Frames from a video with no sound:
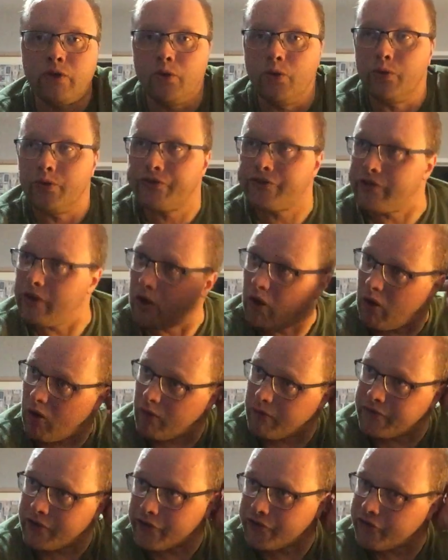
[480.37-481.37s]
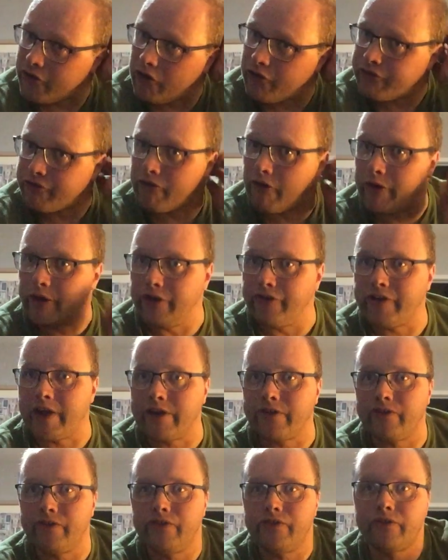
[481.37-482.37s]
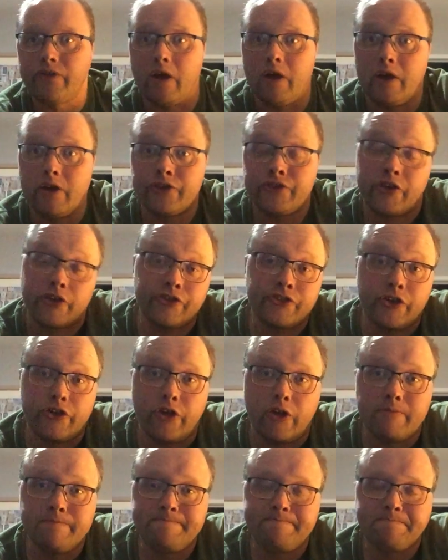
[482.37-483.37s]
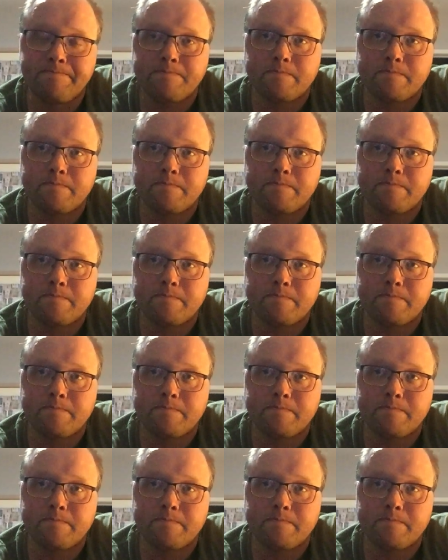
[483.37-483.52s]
course of testosterone injections, Sustanon.